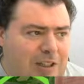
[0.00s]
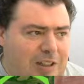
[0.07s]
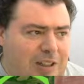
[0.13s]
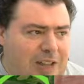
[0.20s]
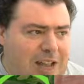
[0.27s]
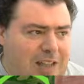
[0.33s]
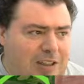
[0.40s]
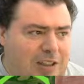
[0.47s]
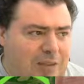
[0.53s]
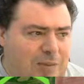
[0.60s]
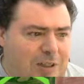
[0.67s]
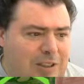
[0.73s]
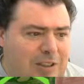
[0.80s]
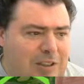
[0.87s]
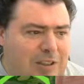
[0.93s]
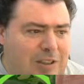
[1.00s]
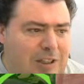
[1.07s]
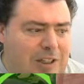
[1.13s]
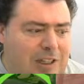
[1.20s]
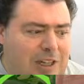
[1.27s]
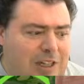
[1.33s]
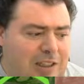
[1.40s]
action bar.
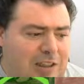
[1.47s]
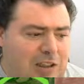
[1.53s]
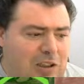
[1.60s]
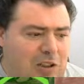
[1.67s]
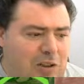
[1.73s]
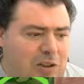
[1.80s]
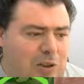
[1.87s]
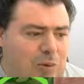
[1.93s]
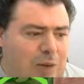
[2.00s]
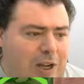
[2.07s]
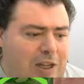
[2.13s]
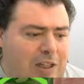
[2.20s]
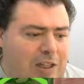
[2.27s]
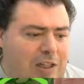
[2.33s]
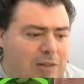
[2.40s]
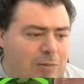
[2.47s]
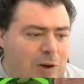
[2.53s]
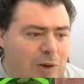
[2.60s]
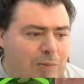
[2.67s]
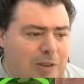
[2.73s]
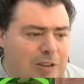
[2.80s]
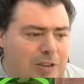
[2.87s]
Alright, I'm going to show you why in a
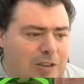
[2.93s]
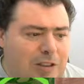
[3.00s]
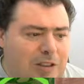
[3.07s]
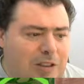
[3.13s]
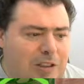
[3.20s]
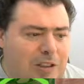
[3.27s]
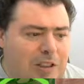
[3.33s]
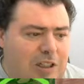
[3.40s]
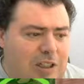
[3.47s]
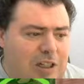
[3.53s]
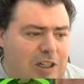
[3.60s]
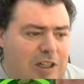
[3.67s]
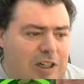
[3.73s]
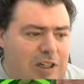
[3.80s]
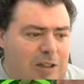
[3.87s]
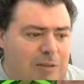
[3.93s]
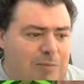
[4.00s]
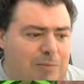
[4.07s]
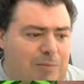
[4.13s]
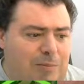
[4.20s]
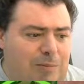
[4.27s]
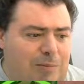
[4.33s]
moment. So
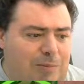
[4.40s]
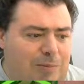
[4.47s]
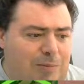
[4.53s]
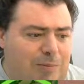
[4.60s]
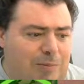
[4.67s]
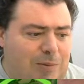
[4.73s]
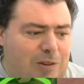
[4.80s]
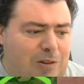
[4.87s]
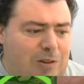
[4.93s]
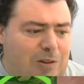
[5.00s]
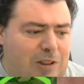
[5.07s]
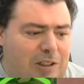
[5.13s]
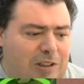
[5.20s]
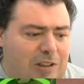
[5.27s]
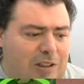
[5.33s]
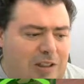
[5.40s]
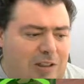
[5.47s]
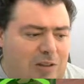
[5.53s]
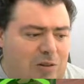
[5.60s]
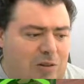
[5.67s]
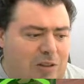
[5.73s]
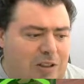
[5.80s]

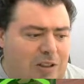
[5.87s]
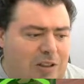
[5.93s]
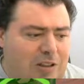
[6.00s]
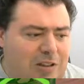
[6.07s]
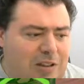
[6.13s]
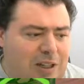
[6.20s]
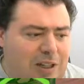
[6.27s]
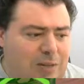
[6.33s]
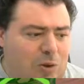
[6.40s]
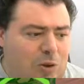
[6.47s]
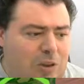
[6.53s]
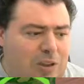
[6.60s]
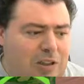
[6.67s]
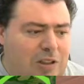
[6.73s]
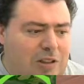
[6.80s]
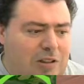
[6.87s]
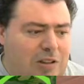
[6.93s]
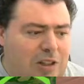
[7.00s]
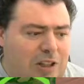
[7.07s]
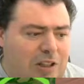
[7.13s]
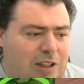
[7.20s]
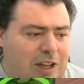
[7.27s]
let's do this. Is I'm going to
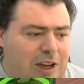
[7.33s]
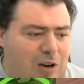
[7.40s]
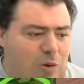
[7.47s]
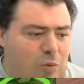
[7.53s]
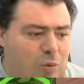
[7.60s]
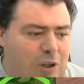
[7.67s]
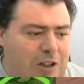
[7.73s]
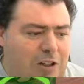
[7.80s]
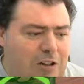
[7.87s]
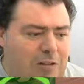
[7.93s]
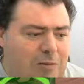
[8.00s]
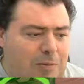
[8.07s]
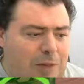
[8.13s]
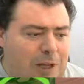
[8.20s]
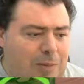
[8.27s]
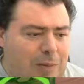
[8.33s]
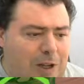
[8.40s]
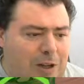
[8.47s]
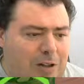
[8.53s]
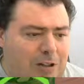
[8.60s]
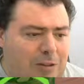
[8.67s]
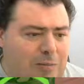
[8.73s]
take out one of my
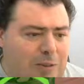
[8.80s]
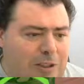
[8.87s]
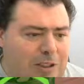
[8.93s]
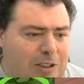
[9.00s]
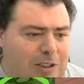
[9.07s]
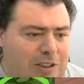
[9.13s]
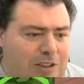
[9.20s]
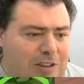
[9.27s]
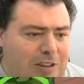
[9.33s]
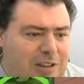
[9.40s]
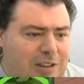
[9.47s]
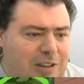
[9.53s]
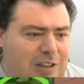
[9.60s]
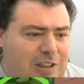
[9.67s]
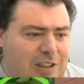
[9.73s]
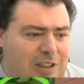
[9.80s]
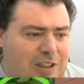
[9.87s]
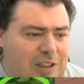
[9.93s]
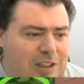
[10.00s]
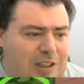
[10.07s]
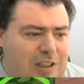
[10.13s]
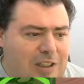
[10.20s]
powder barriers,
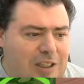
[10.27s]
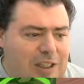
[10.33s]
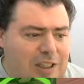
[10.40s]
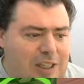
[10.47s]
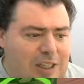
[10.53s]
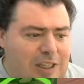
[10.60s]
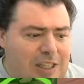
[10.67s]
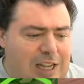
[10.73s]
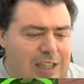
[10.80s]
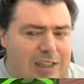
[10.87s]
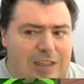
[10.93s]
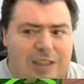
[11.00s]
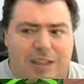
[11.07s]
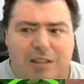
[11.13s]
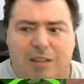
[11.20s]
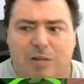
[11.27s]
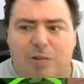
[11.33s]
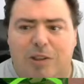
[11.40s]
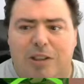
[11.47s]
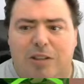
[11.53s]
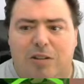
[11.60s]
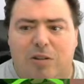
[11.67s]
right, and then we
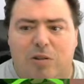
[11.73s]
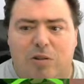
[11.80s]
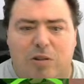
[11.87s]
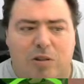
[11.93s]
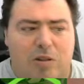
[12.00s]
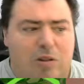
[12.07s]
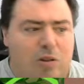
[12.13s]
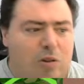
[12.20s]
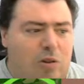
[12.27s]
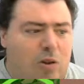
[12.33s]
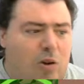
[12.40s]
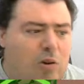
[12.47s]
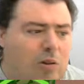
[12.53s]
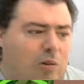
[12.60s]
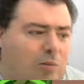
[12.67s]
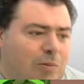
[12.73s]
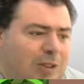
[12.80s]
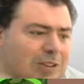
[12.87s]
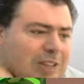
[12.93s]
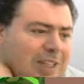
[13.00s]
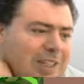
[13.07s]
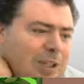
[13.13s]
need to go be ready